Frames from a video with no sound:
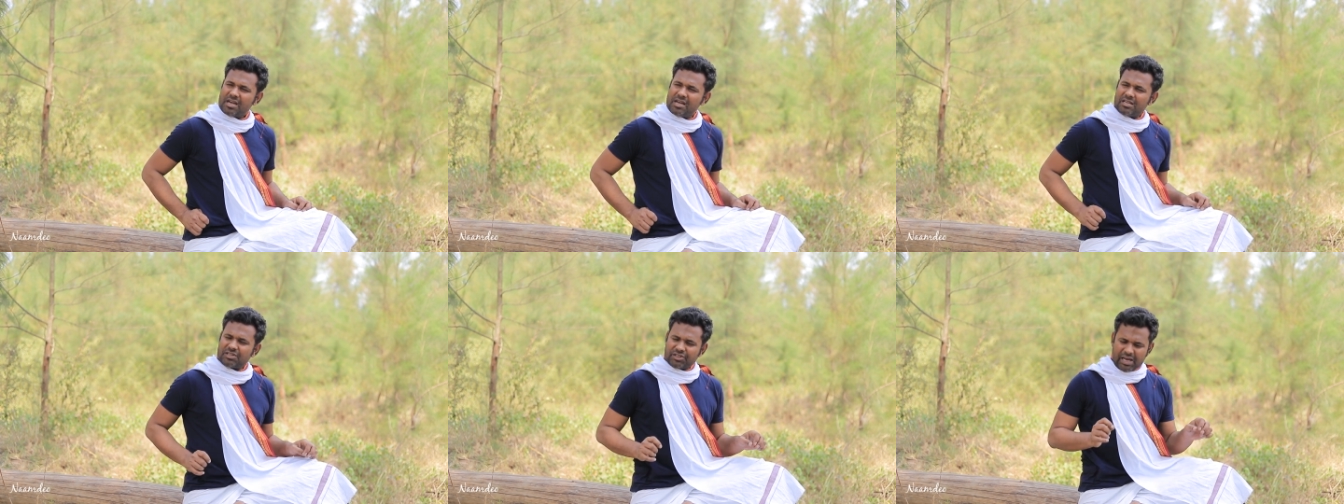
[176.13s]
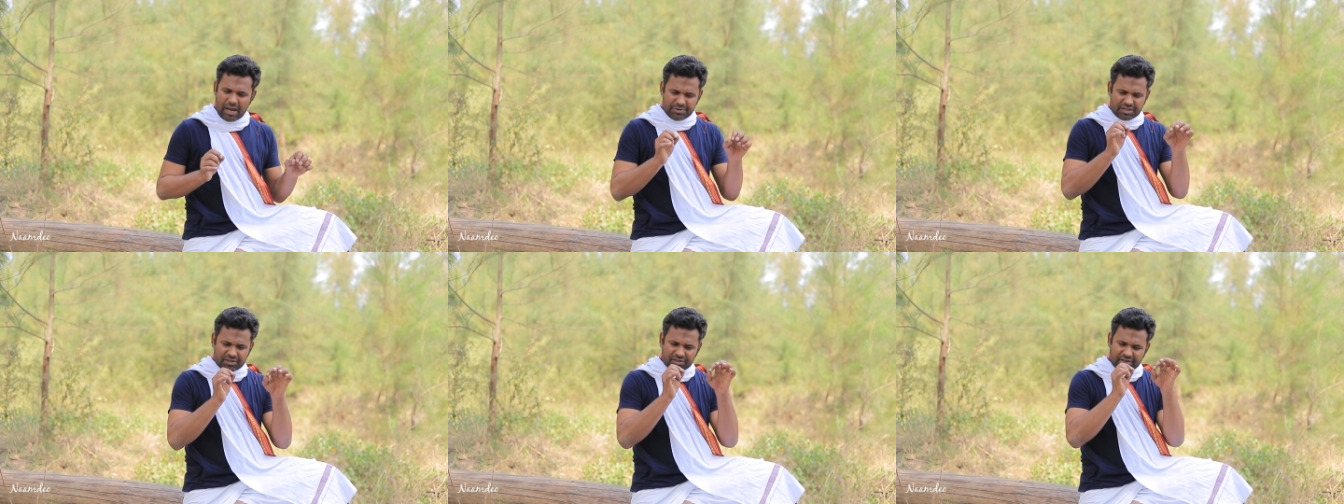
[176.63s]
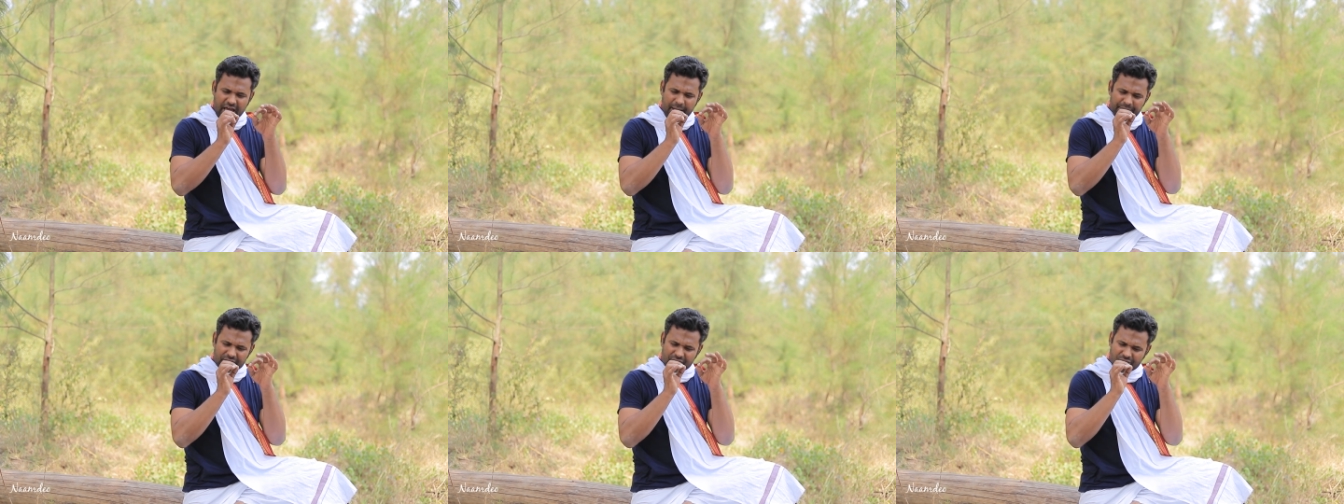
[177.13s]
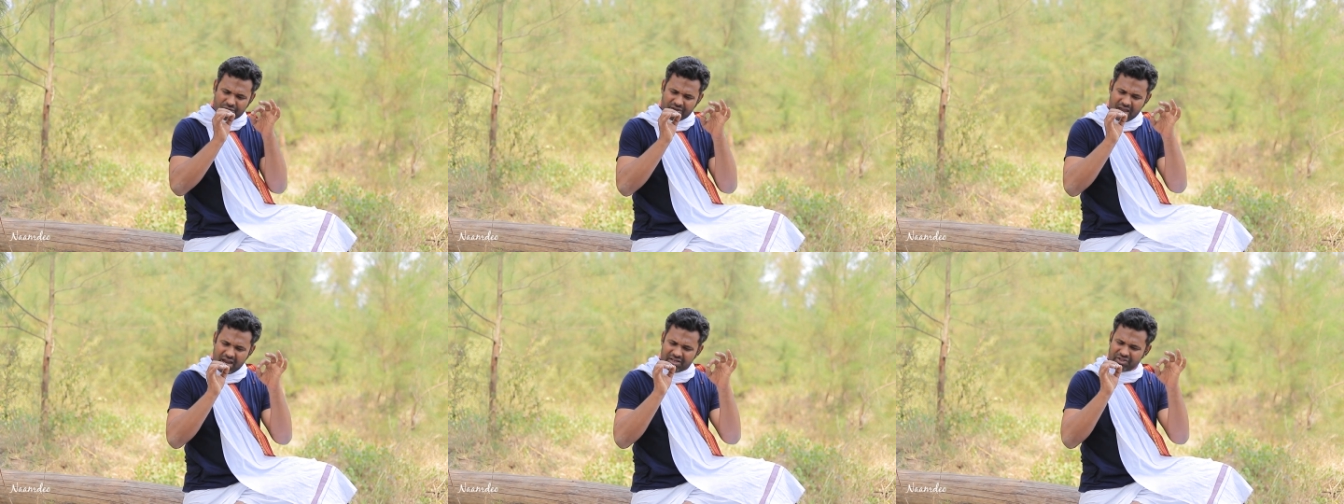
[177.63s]
Each time this gap is
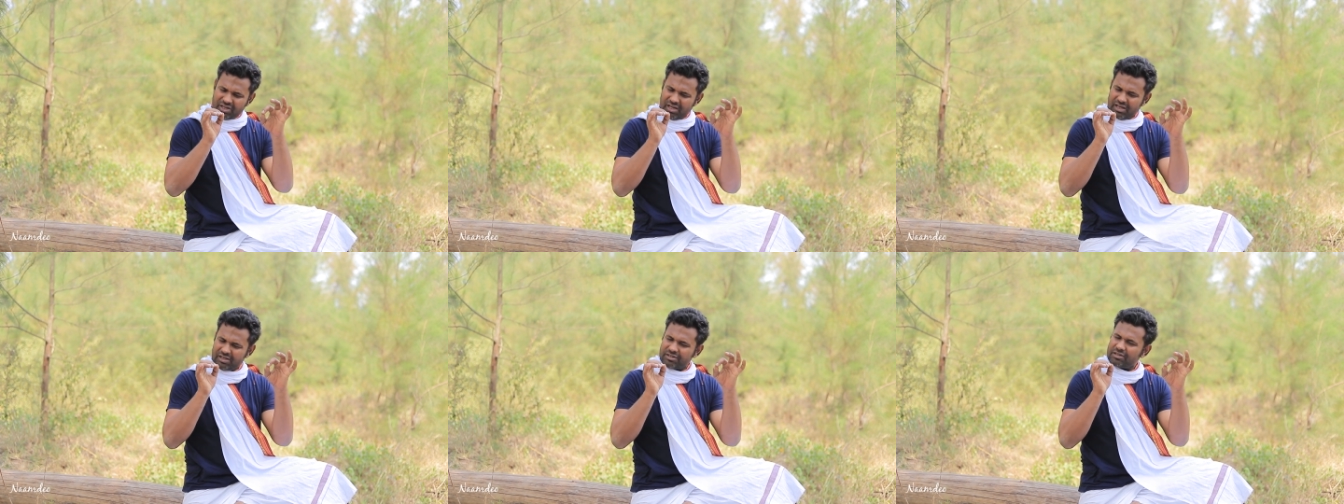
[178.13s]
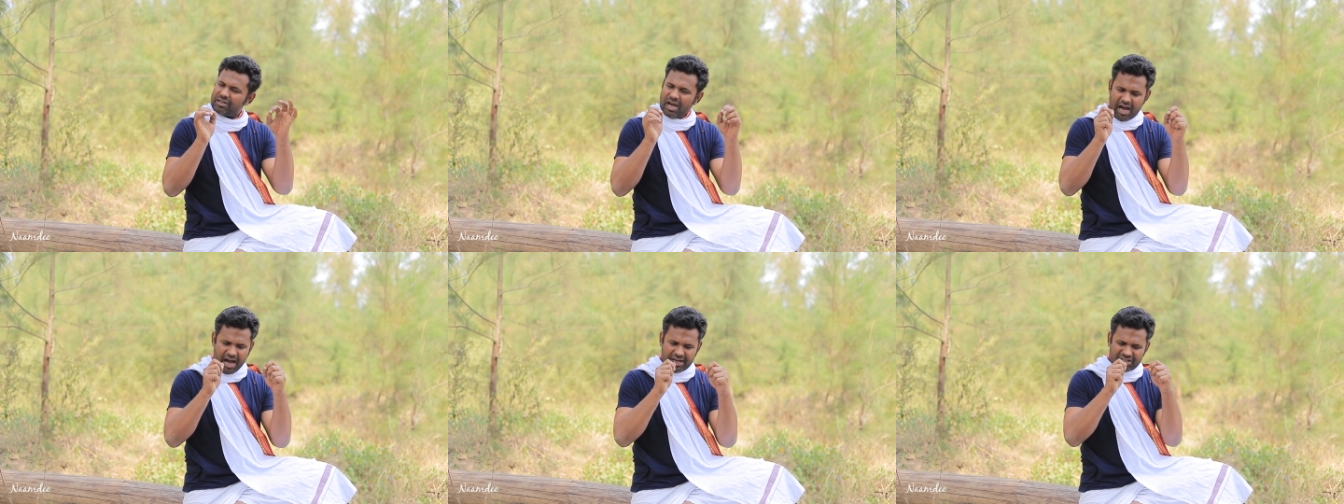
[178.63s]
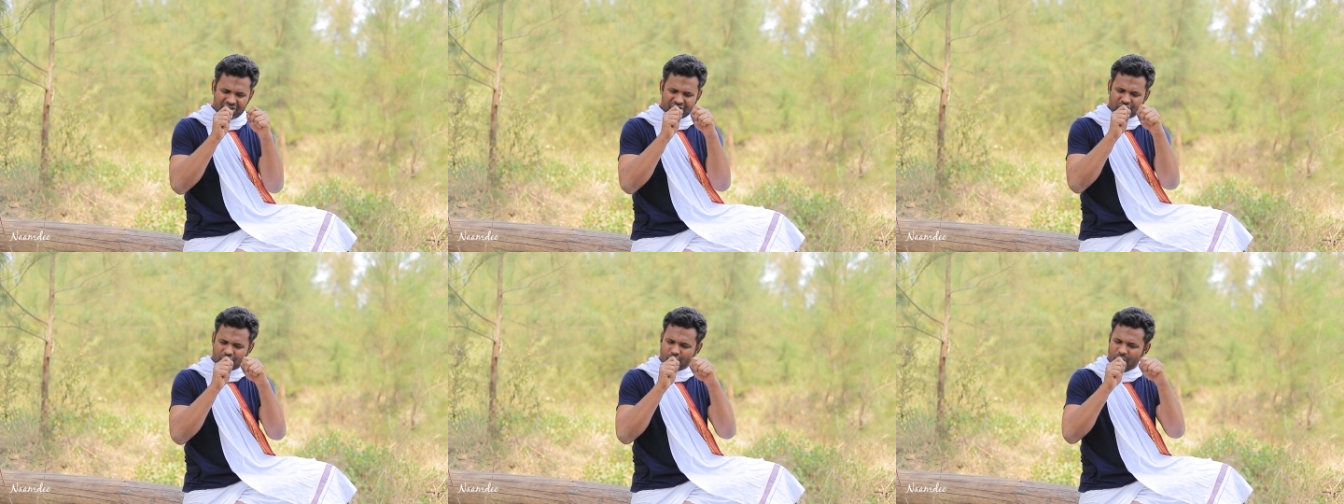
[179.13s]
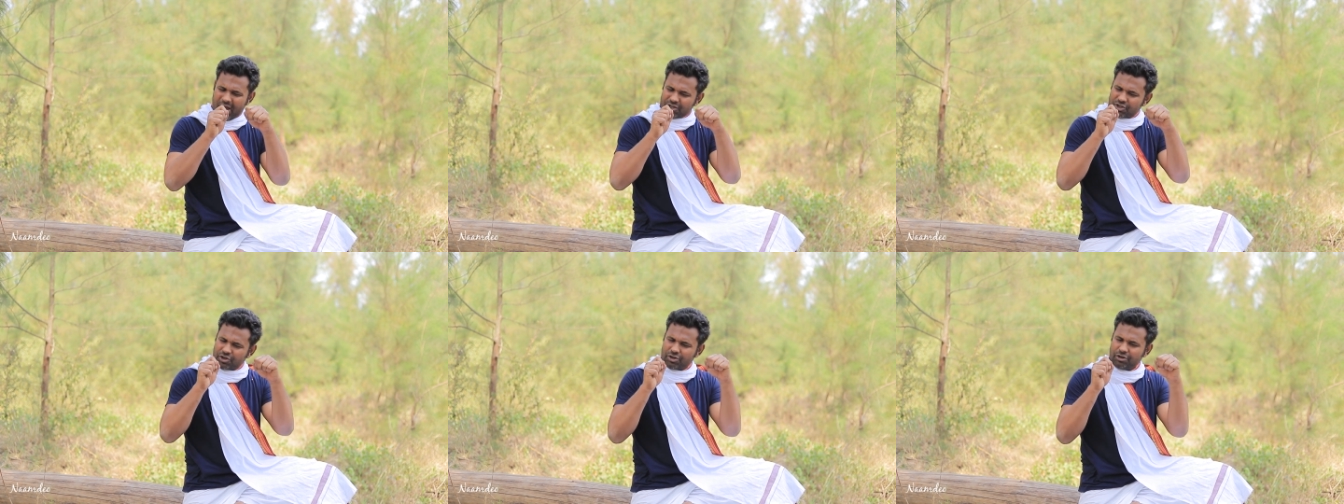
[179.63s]
created and is
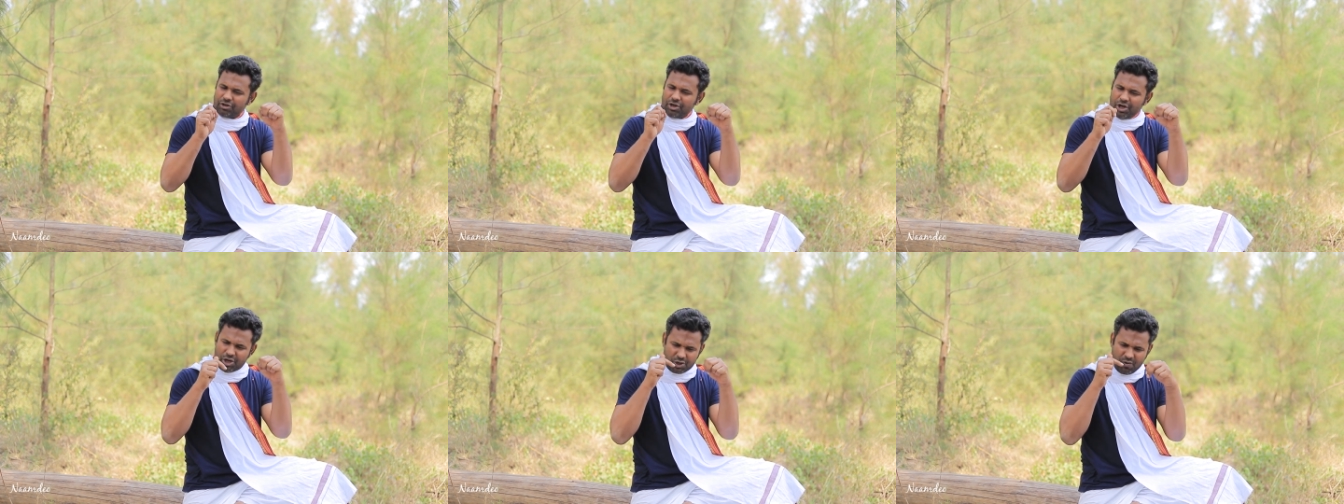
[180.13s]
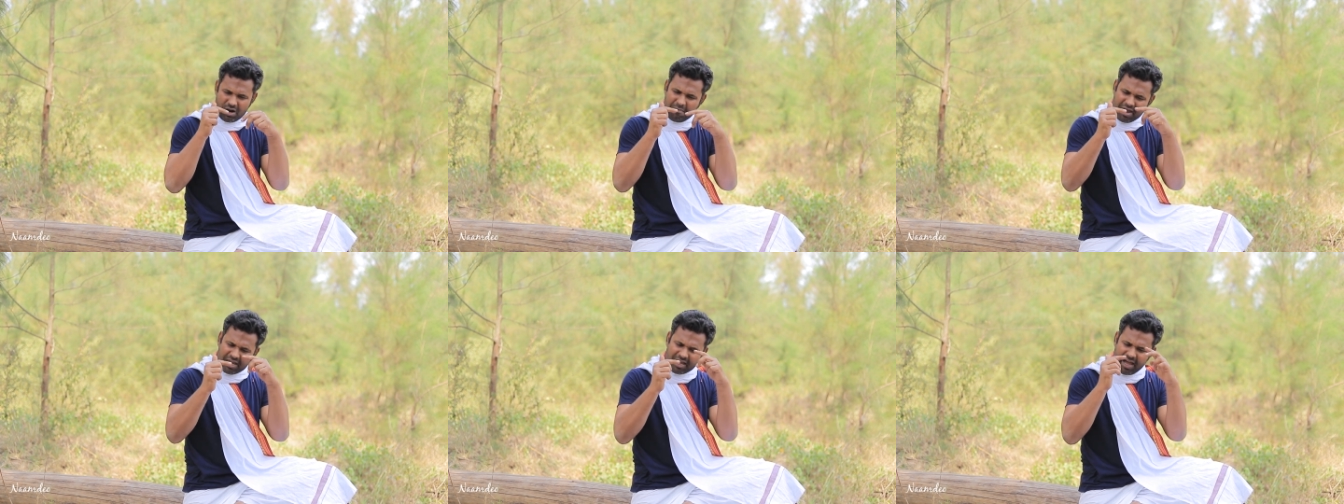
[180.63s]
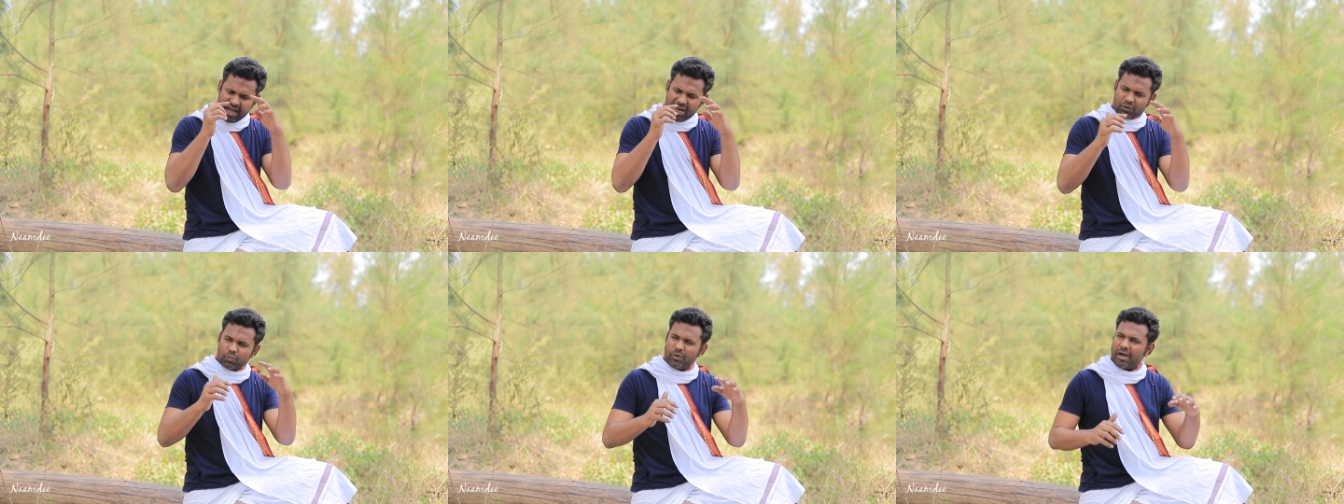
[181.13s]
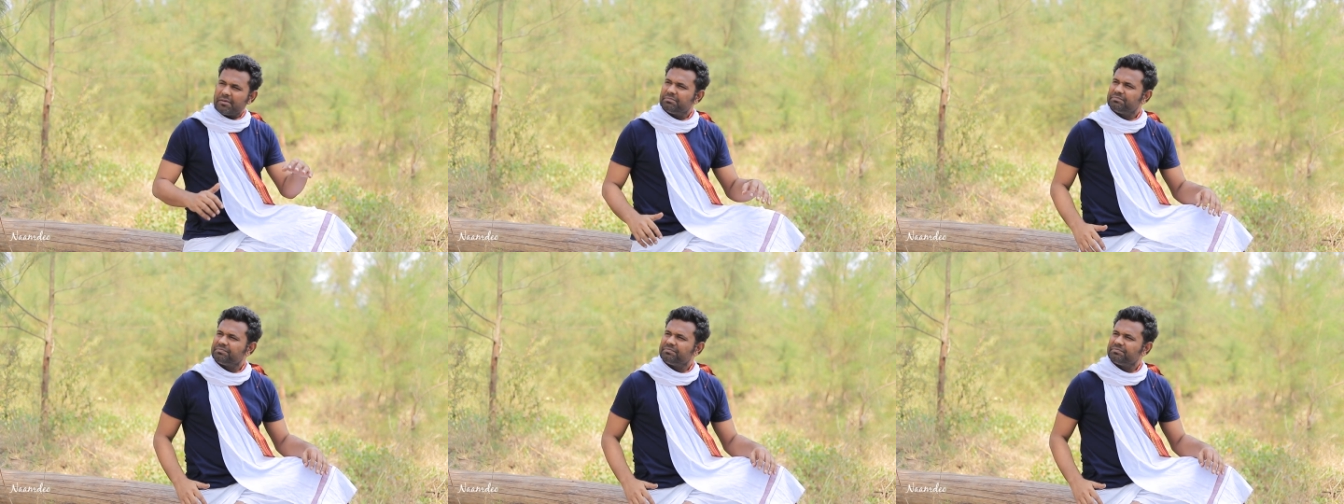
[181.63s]
stressed, you are making a headway.